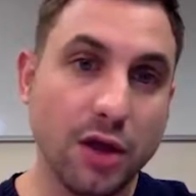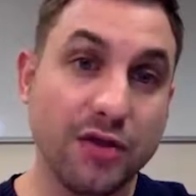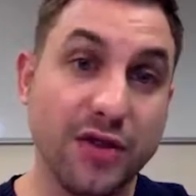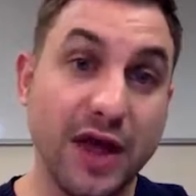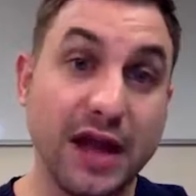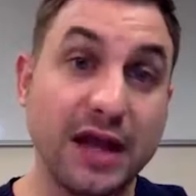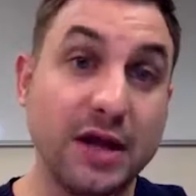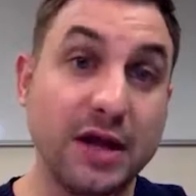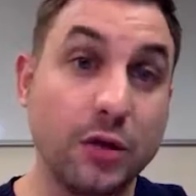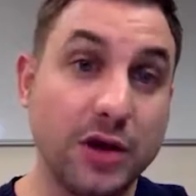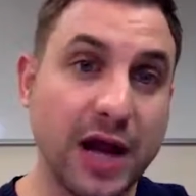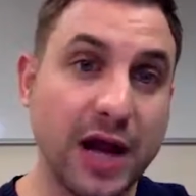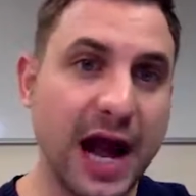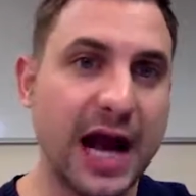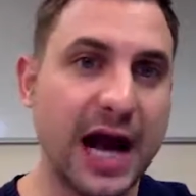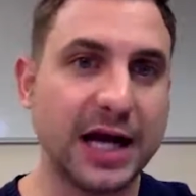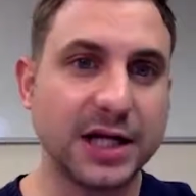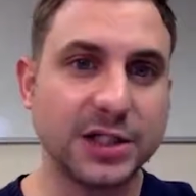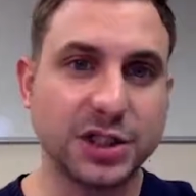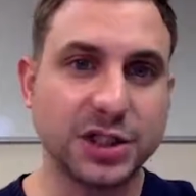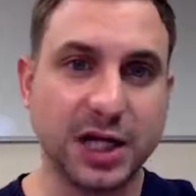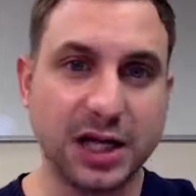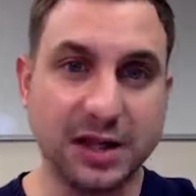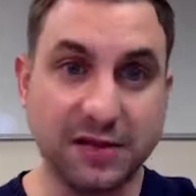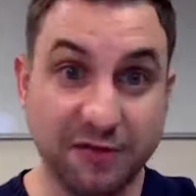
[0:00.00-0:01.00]
they could
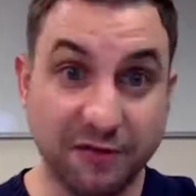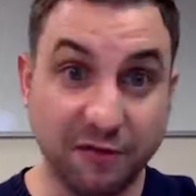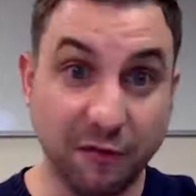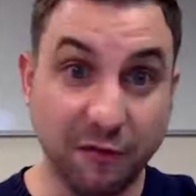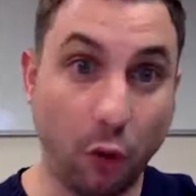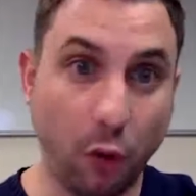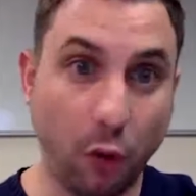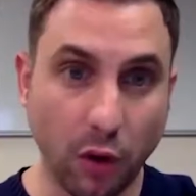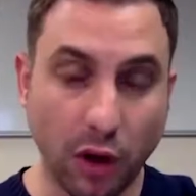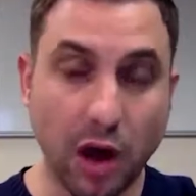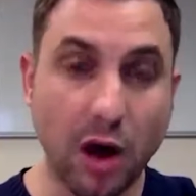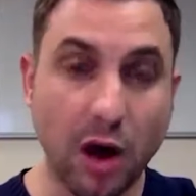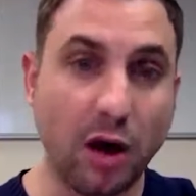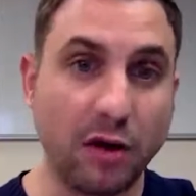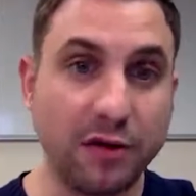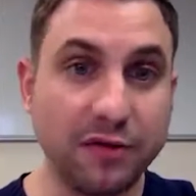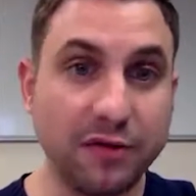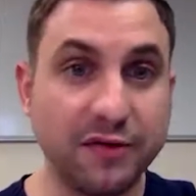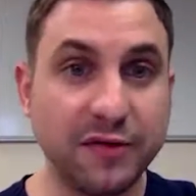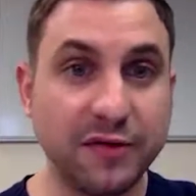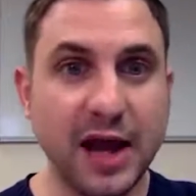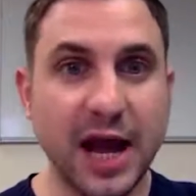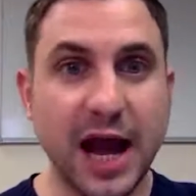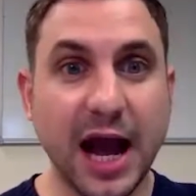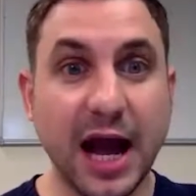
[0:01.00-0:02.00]
actually fall
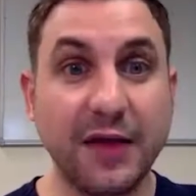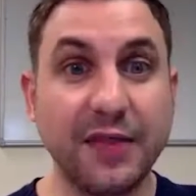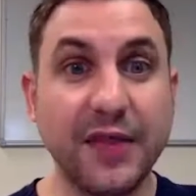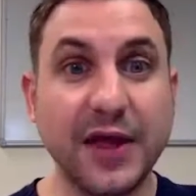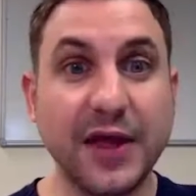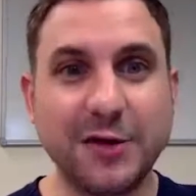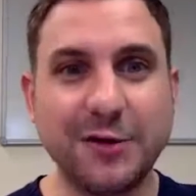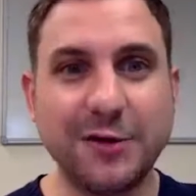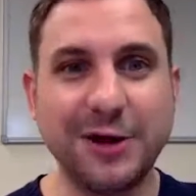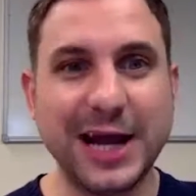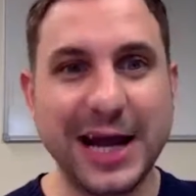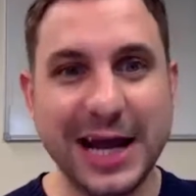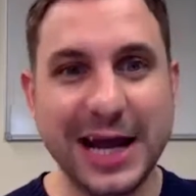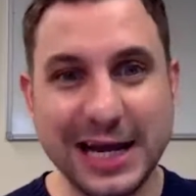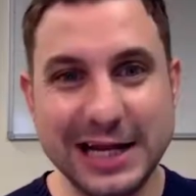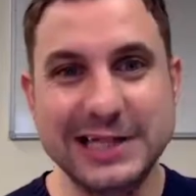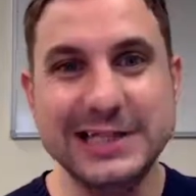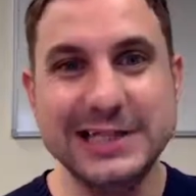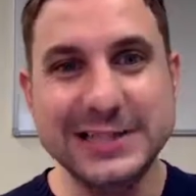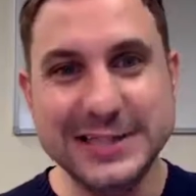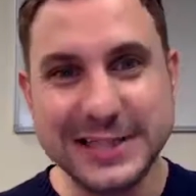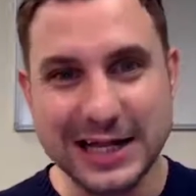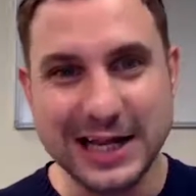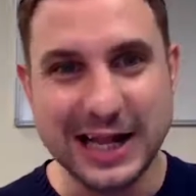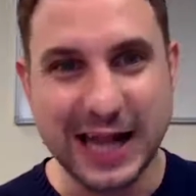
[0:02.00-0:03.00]
off and they could
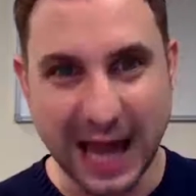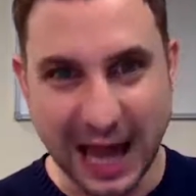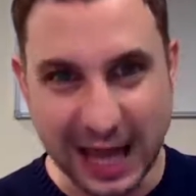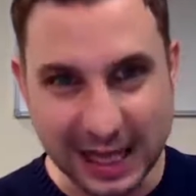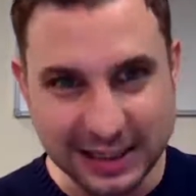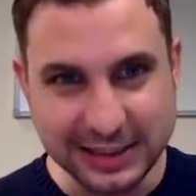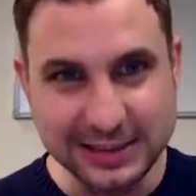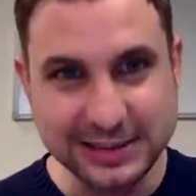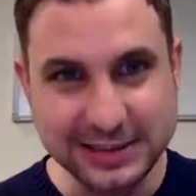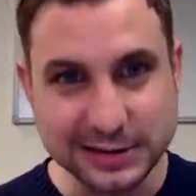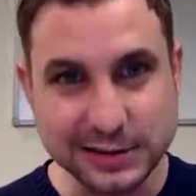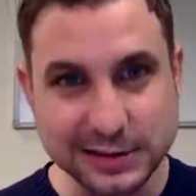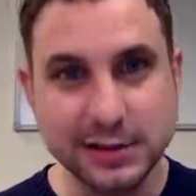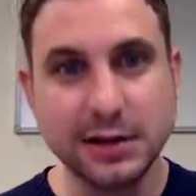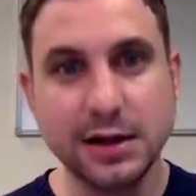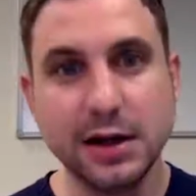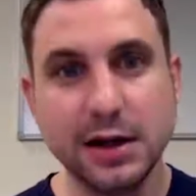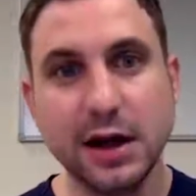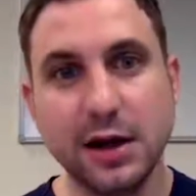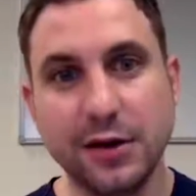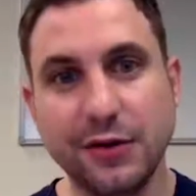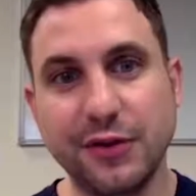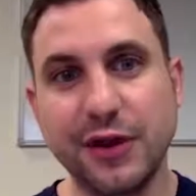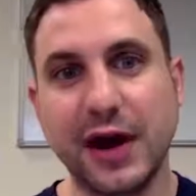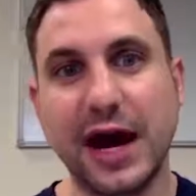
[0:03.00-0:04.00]
indicate
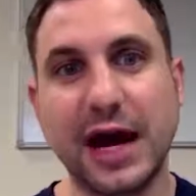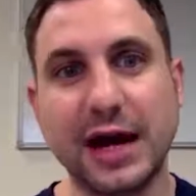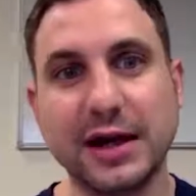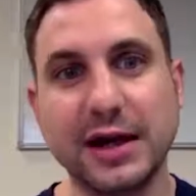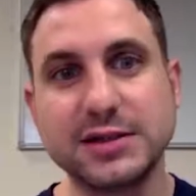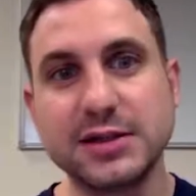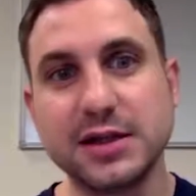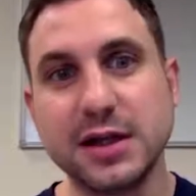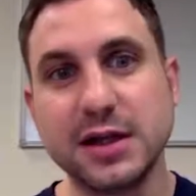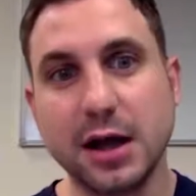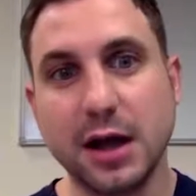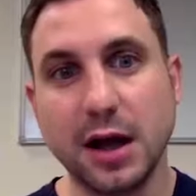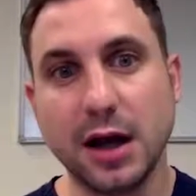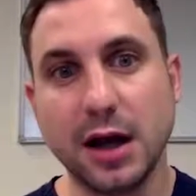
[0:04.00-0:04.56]
that